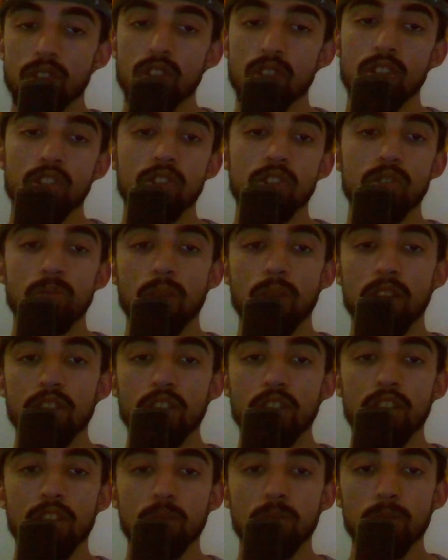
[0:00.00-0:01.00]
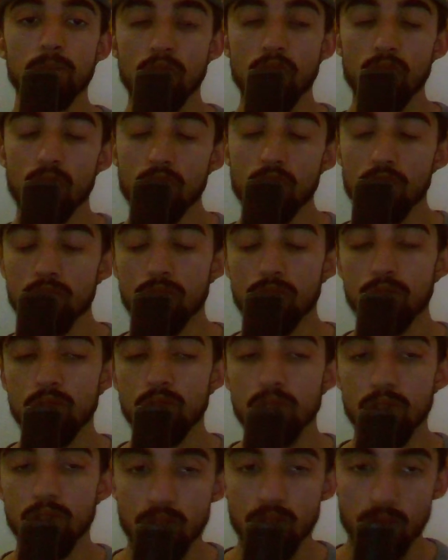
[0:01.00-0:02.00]
It just might take a bit longer for you
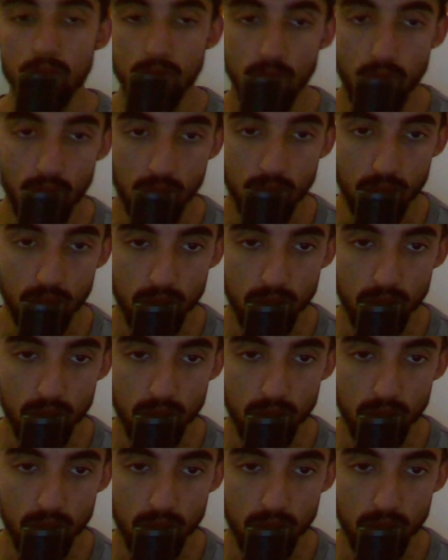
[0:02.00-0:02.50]
to figure it out.